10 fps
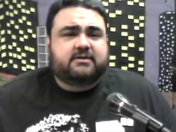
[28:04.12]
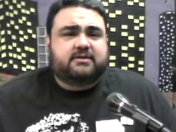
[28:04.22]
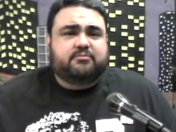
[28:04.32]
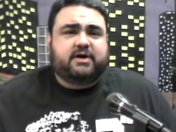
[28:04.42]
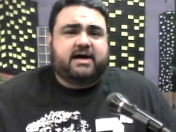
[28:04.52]

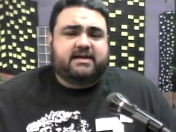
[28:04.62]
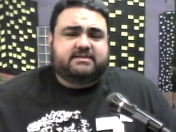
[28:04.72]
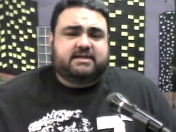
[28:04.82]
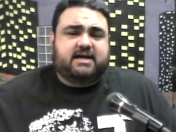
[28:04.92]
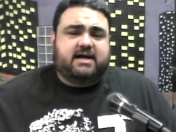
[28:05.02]
but
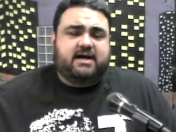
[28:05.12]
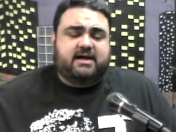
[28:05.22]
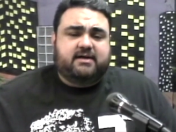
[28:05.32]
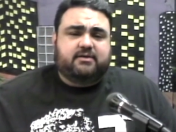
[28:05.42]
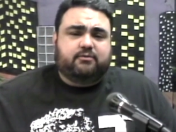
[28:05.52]

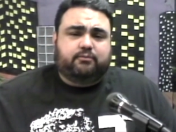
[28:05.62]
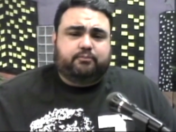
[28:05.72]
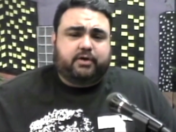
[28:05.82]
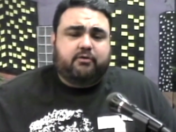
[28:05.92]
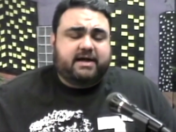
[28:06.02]

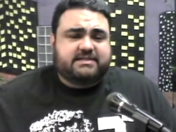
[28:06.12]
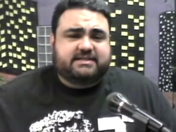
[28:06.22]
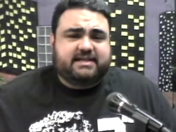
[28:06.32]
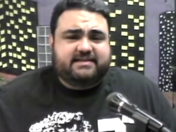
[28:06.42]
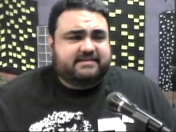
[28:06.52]
pro
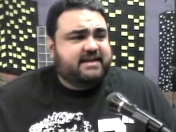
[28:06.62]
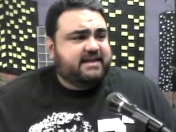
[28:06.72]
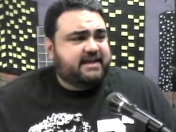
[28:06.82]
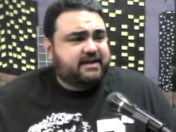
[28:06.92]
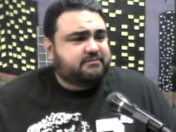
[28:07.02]
wrestling is
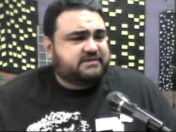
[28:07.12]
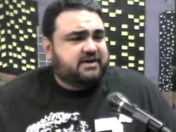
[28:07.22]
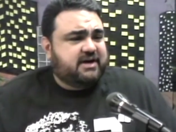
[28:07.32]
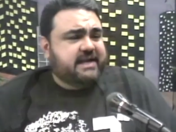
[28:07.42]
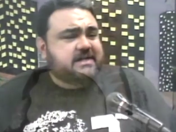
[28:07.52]
geeky. I'm sorry.